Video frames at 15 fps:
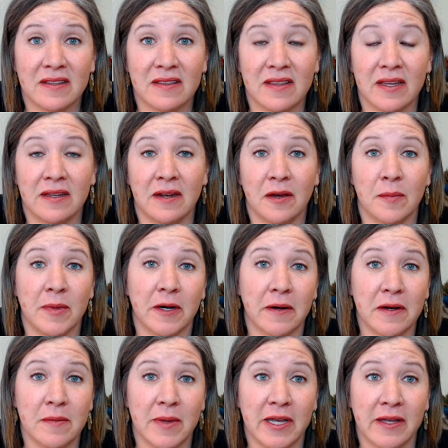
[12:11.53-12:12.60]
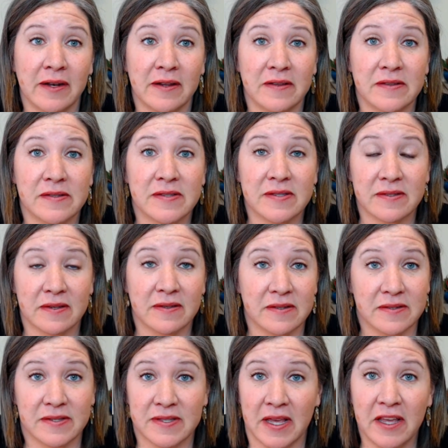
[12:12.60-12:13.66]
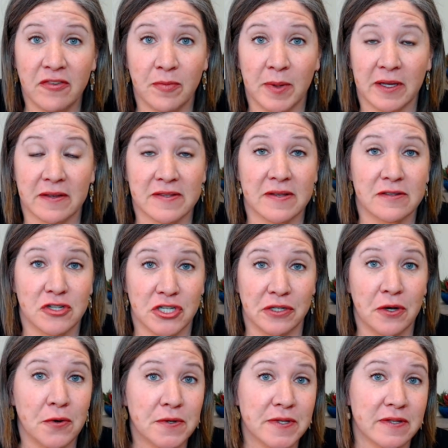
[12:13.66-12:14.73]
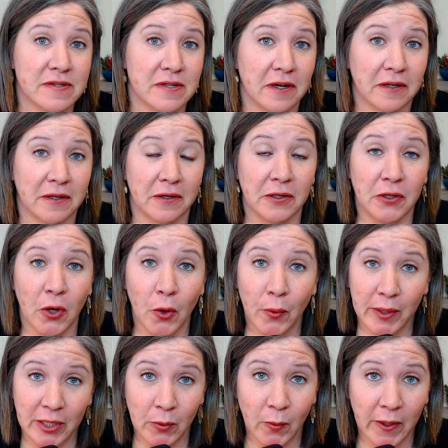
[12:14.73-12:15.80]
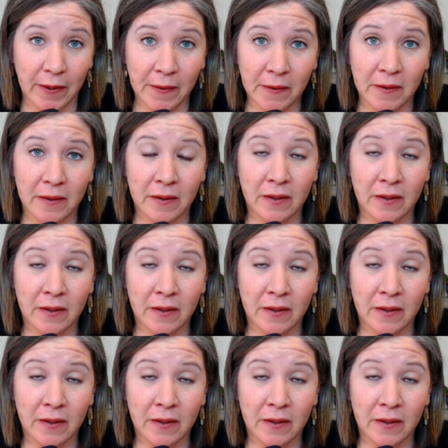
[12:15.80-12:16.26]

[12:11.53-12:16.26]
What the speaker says: then a married man is safe because she knows it's not going to go anywhere.